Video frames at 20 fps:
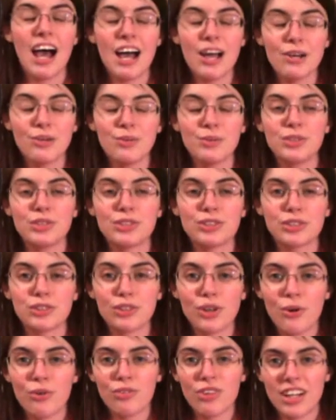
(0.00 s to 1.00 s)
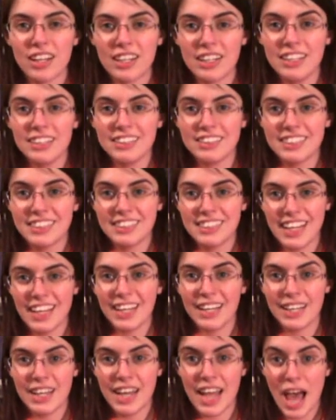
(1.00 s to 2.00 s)
I was so ready to
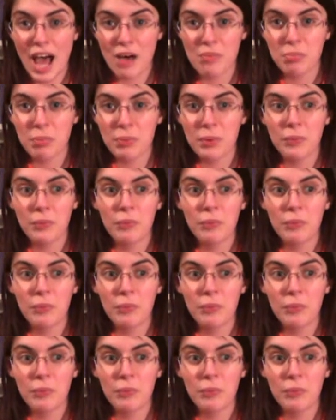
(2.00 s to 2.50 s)
take a nap,